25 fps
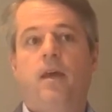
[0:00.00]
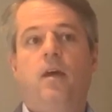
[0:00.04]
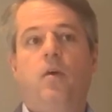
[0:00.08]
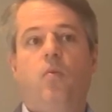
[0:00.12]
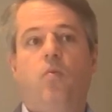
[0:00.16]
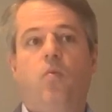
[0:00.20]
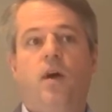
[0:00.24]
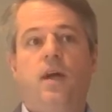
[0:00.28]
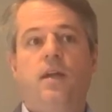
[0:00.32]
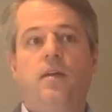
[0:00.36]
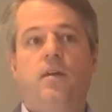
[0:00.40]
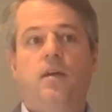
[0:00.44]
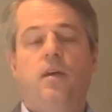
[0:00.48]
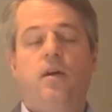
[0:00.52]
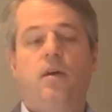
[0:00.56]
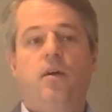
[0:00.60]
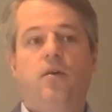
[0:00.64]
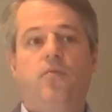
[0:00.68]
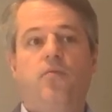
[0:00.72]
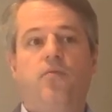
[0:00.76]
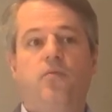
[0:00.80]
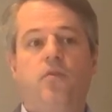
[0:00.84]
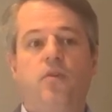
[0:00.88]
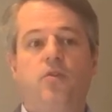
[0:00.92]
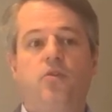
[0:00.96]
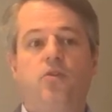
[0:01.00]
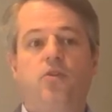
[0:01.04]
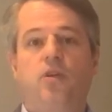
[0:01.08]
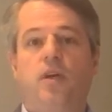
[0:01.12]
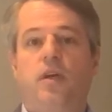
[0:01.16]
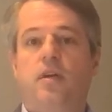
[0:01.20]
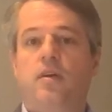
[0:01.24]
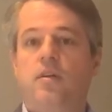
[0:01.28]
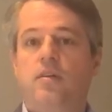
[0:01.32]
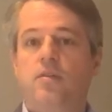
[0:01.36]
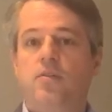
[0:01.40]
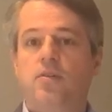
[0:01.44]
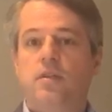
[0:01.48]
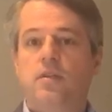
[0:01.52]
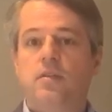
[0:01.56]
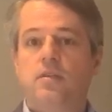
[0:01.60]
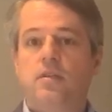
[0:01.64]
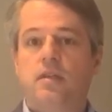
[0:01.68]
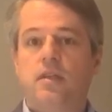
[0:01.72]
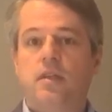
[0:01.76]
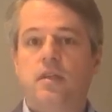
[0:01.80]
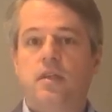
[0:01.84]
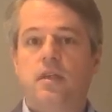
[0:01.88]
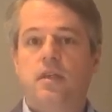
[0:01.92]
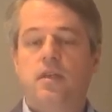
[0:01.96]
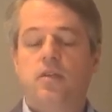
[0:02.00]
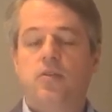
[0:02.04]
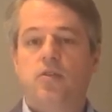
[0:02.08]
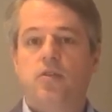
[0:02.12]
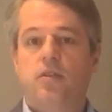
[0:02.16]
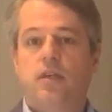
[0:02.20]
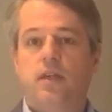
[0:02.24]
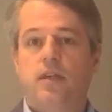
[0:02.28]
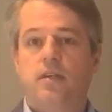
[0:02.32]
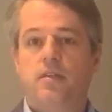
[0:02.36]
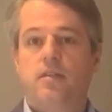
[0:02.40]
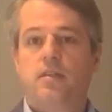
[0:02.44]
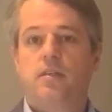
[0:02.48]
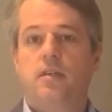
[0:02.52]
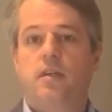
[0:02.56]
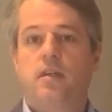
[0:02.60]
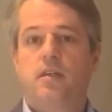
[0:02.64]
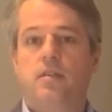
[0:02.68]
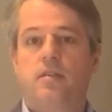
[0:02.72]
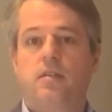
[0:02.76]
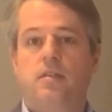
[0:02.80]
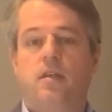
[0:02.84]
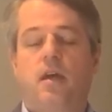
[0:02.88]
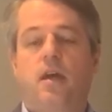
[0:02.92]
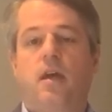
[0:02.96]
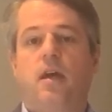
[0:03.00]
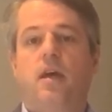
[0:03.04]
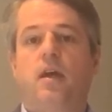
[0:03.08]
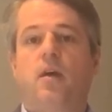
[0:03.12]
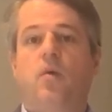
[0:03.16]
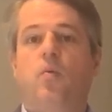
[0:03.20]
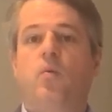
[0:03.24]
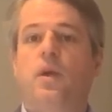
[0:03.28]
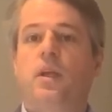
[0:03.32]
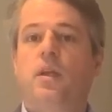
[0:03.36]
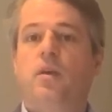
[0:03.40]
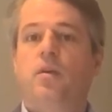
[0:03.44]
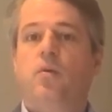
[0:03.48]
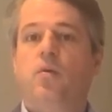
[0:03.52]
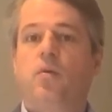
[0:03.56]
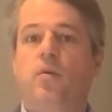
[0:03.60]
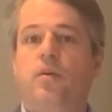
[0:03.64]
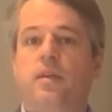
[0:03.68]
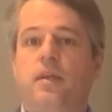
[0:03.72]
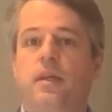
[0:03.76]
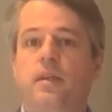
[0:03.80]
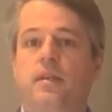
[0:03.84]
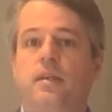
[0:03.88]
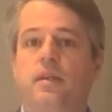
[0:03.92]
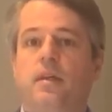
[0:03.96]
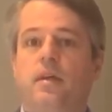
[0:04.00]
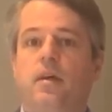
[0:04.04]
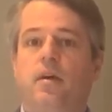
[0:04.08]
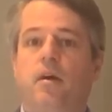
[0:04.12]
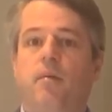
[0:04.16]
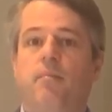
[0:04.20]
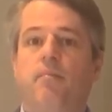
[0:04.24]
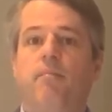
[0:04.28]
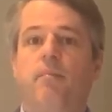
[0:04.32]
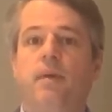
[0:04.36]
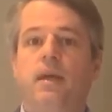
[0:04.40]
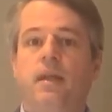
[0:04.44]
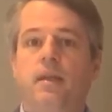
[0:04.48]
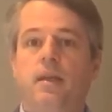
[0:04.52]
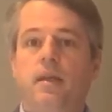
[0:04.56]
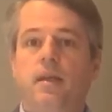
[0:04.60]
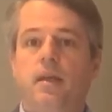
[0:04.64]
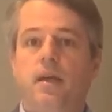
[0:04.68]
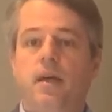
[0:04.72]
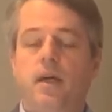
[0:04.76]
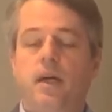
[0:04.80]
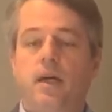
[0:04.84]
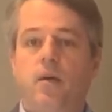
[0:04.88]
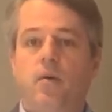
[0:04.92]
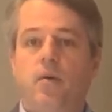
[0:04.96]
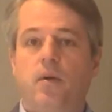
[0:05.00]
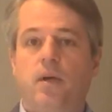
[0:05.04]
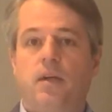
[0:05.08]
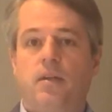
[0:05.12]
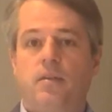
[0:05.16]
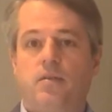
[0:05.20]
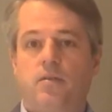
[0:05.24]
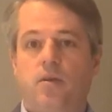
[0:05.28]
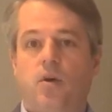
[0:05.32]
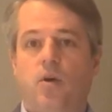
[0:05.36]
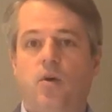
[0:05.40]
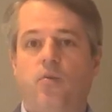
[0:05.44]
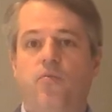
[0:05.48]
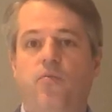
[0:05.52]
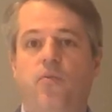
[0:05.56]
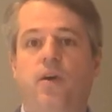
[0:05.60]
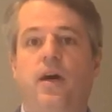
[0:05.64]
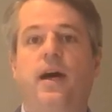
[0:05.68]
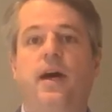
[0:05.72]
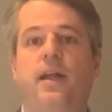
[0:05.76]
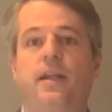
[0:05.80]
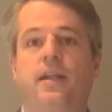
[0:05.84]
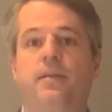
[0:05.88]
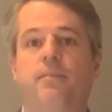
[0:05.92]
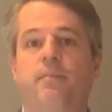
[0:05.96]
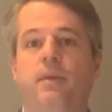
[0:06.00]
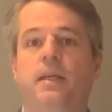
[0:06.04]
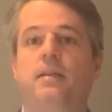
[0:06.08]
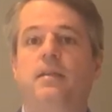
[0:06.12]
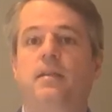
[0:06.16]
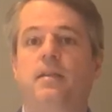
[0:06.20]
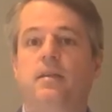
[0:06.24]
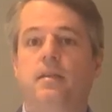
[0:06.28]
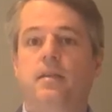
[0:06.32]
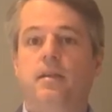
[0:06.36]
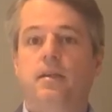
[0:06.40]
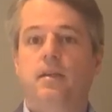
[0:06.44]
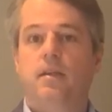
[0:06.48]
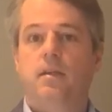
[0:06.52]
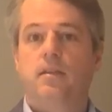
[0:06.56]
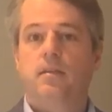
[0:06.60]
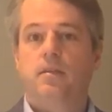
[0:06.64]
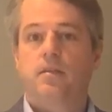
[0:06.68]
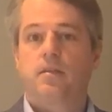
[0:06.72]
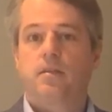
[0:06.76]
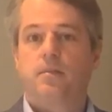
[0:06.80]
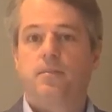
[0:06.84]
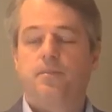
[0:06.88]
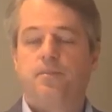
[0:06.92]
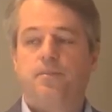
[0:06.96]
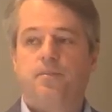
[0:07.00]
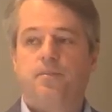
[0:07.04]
One of the challenges in HS is we know that there are many areas of unmet needs.